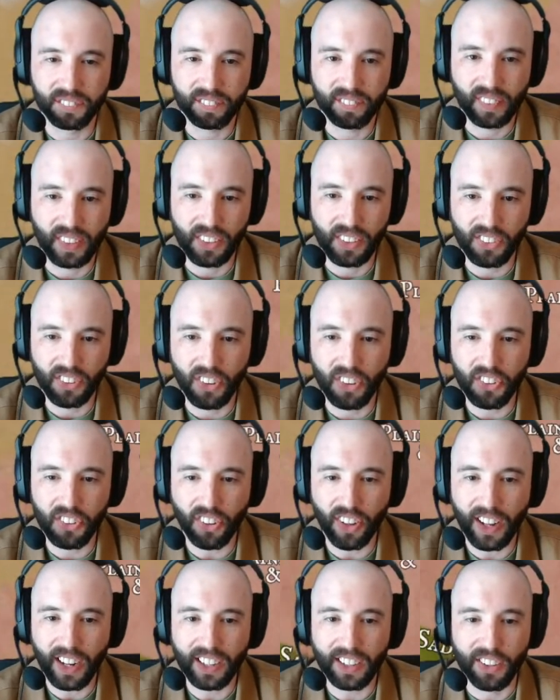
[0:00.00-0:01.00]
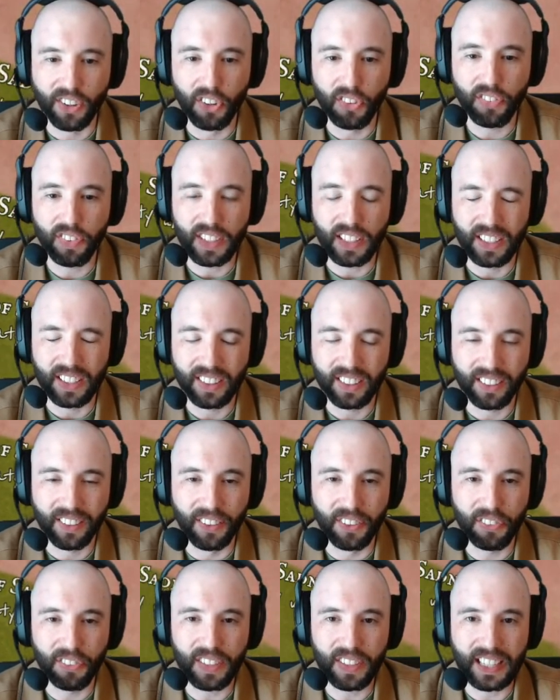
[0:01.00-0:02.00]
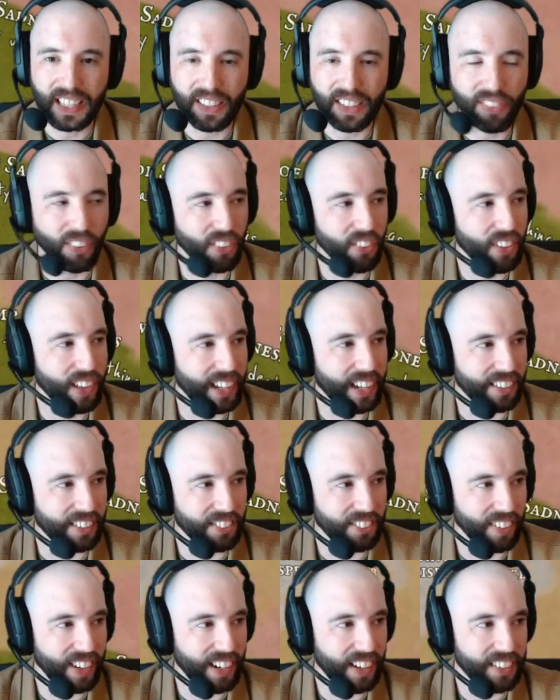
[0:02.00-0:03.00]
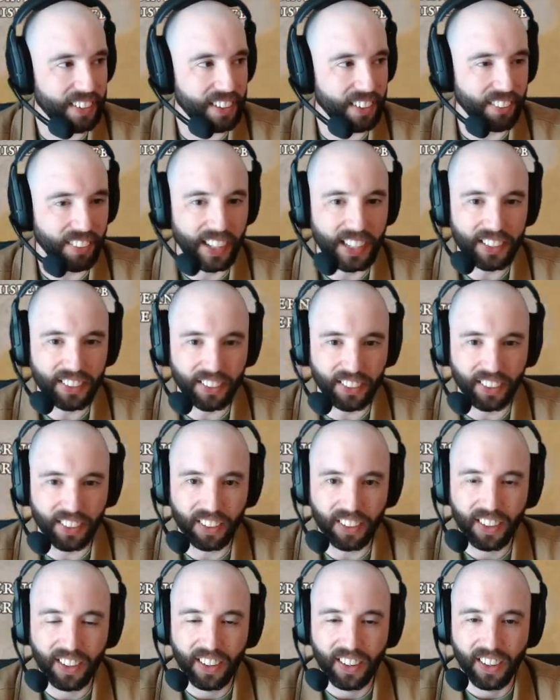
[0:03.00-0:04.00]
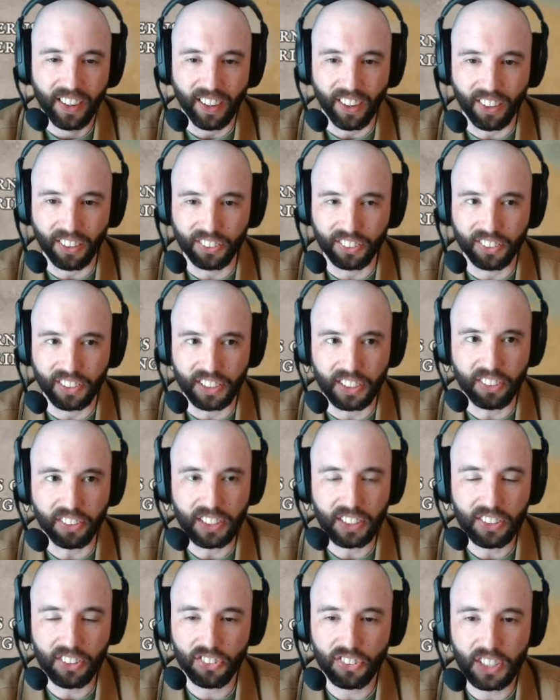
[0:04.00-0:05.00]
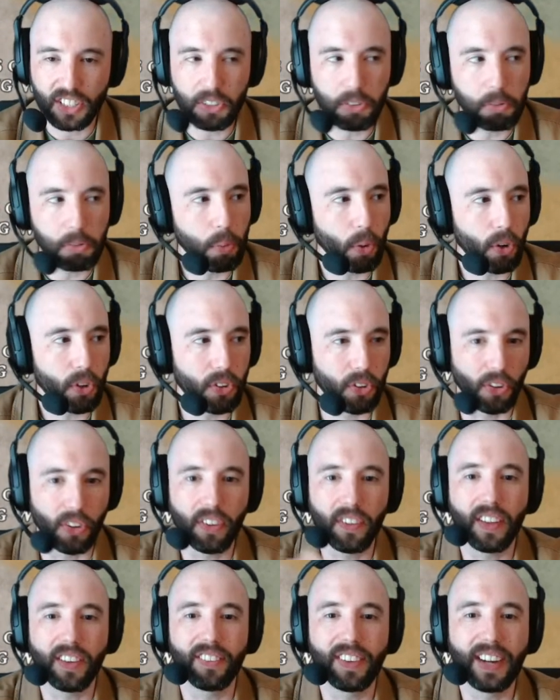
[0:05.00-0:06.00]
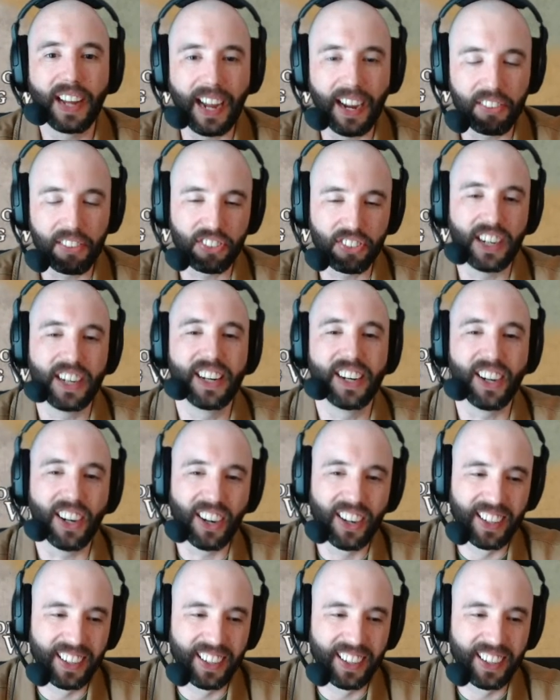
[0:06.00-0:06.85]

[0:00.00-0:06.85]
there's a lot of goofy evil things around here, like our legally distinct Mordor that we have right here.